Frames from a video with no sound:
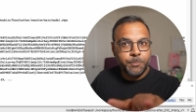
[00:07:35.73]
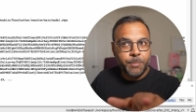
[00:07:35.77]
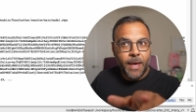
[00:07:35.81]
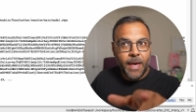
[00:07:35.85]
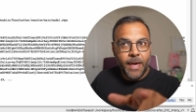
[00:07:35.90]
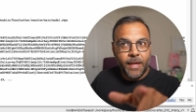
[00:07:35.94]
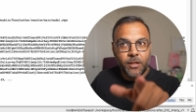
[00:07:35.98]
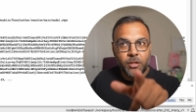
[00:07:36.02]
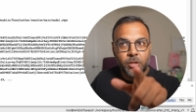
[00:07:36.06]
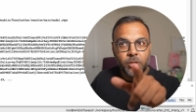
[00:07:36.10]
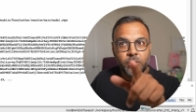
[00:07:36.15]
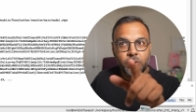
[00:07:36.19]

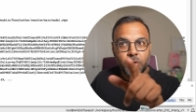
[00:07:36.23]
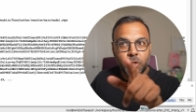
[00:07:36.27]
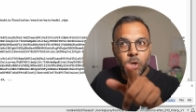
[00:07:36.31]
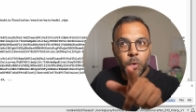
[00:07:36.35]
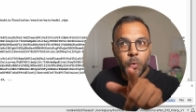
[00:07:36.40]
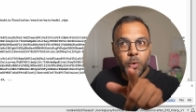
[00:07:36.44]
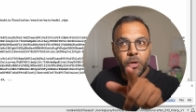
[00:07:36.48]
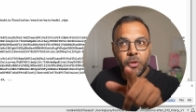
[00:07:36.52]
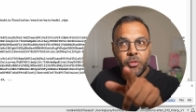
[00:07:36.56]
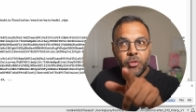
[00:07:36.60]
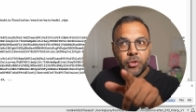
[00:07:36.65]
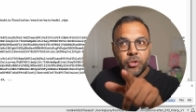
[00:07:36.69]
panel, go
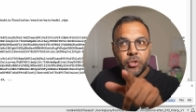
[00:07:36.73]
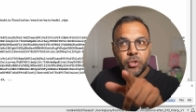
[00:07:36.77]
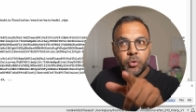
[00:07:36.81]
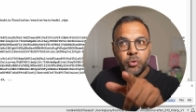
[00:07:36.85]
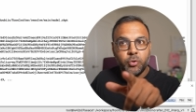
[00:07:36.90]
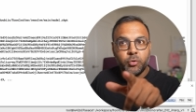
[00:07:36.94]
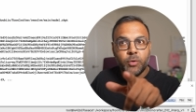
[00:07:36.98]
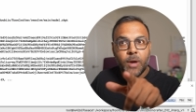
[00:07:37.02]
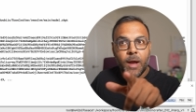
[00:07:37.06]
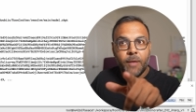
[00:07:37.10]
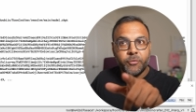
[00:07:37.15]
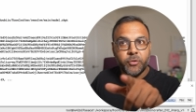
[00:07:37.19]
into the
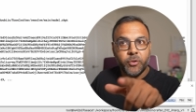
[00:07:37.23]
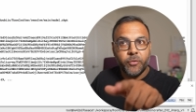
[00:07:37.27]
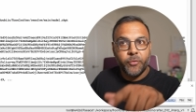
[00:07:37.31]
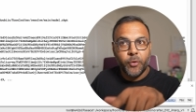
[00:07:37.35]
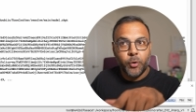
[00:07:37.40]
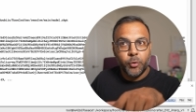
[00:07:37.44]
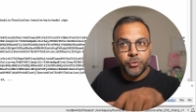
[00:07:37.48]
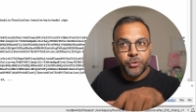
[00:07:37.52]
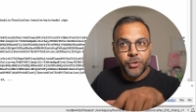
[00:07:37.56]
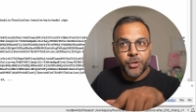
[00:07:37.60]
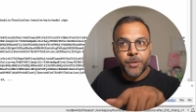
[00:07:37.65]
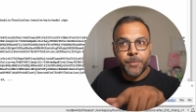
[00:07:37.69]
ToonCrafter
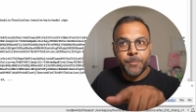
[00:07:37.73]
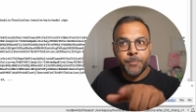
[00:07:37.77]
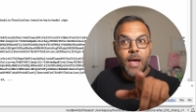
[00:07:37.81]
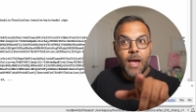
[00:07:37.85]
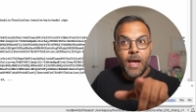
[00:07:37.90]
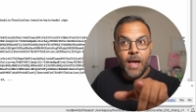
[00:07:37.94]
folder